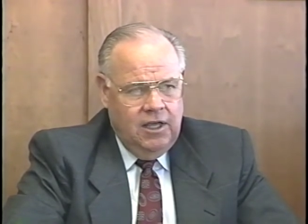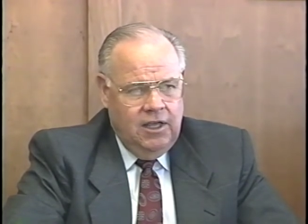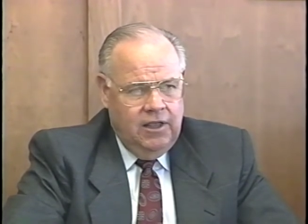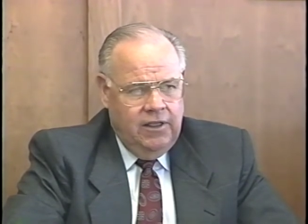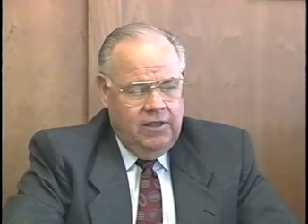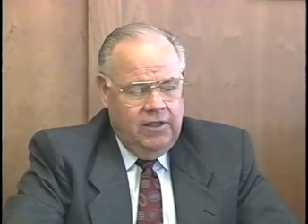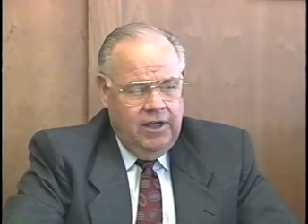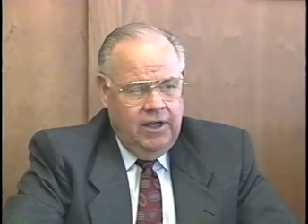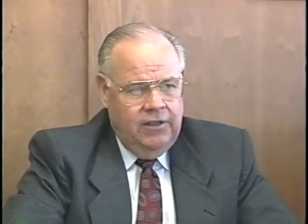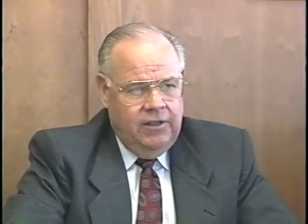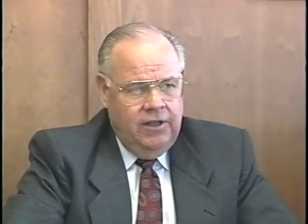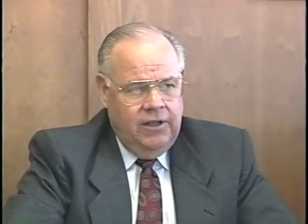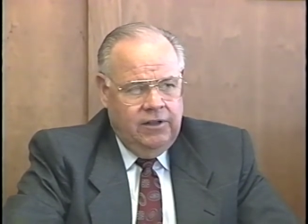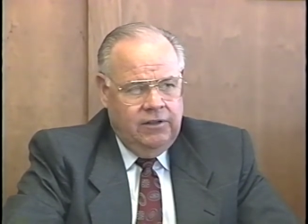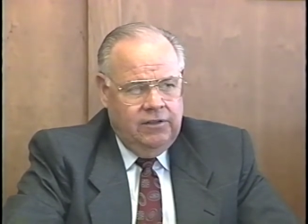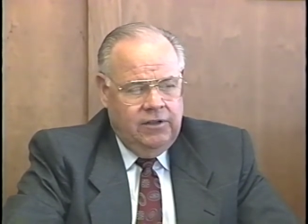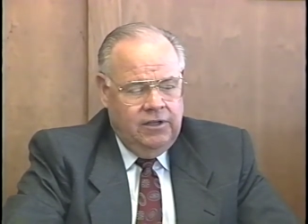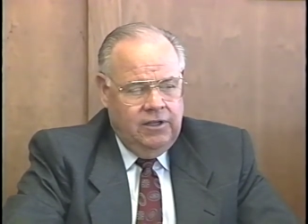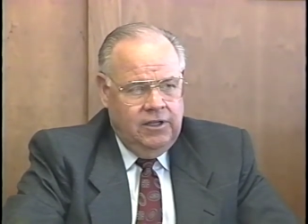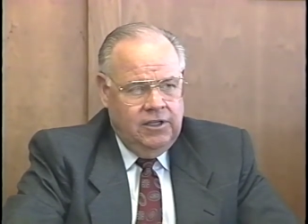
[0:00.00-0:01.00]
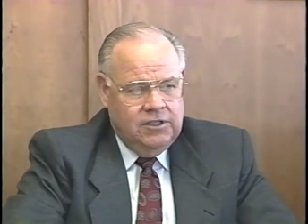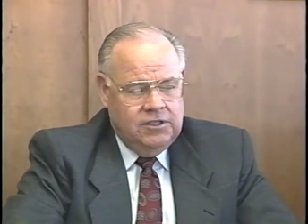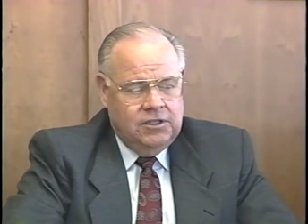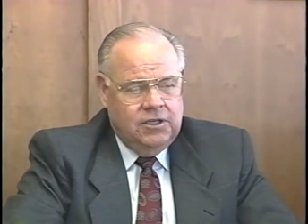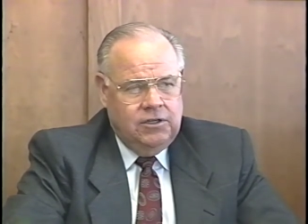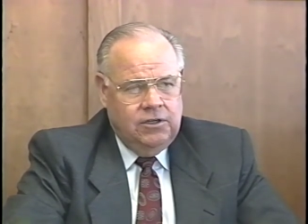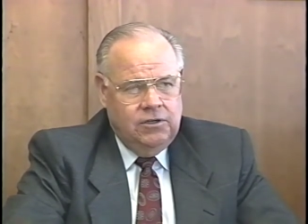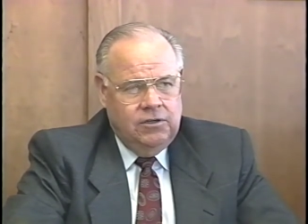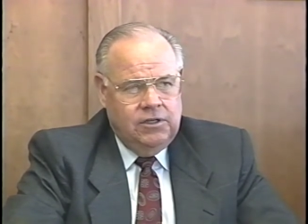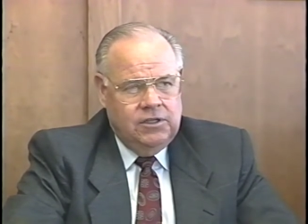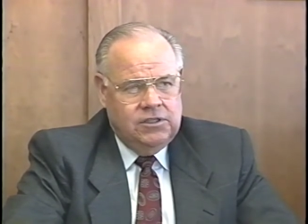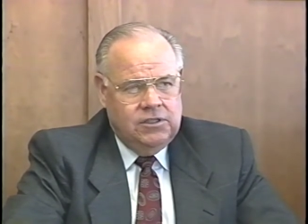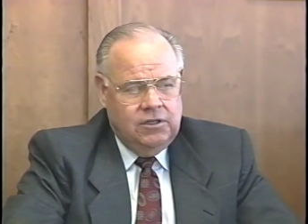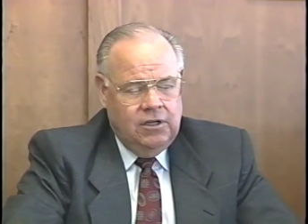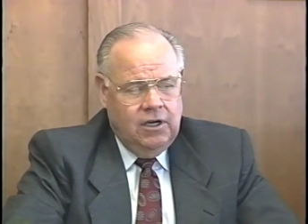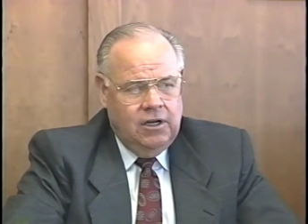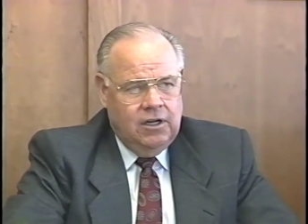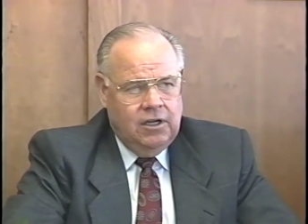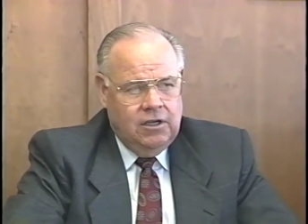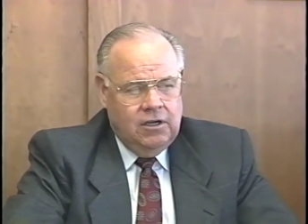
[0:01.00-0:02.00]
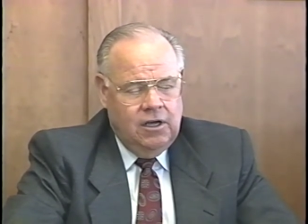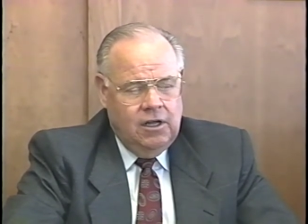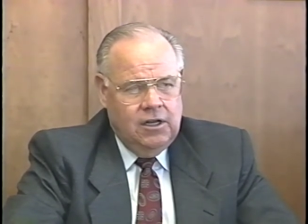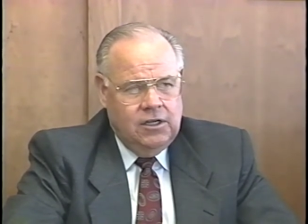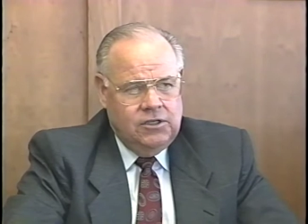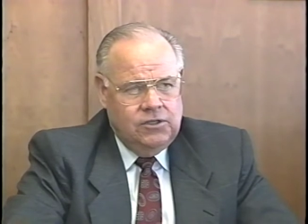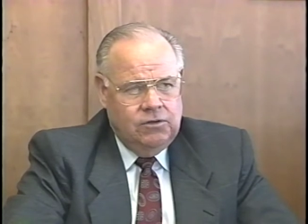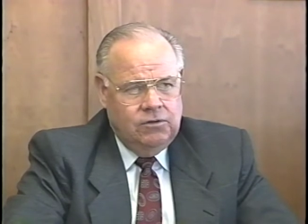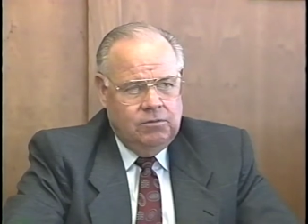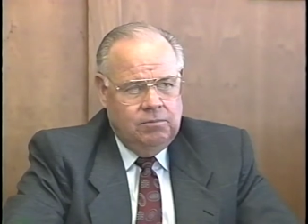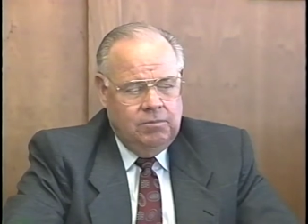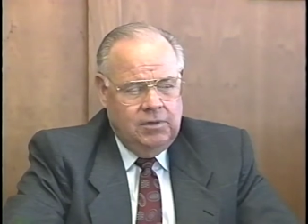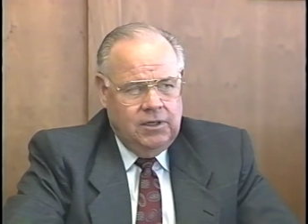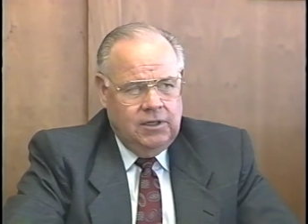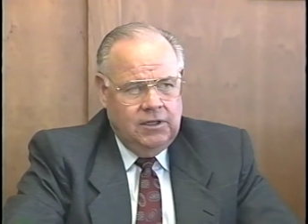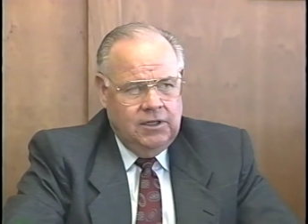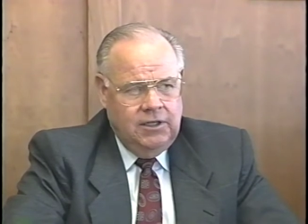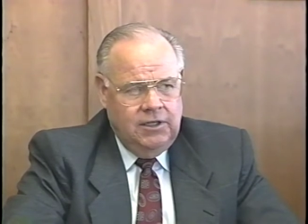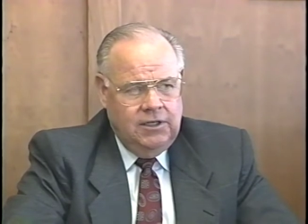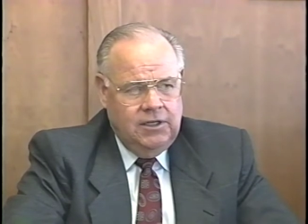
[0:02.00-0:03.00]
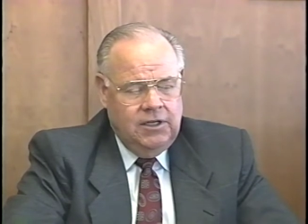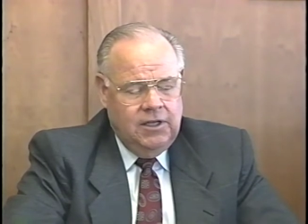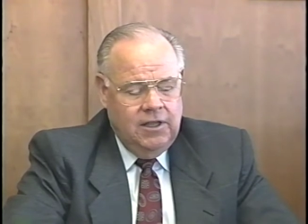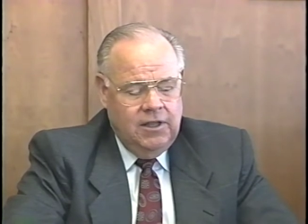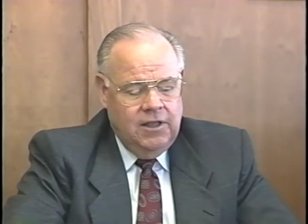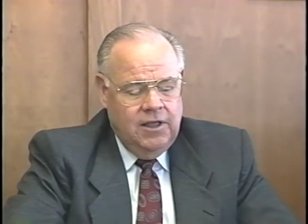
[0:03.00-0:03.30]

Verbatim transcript: the, uh, the institute is not a college-owned building.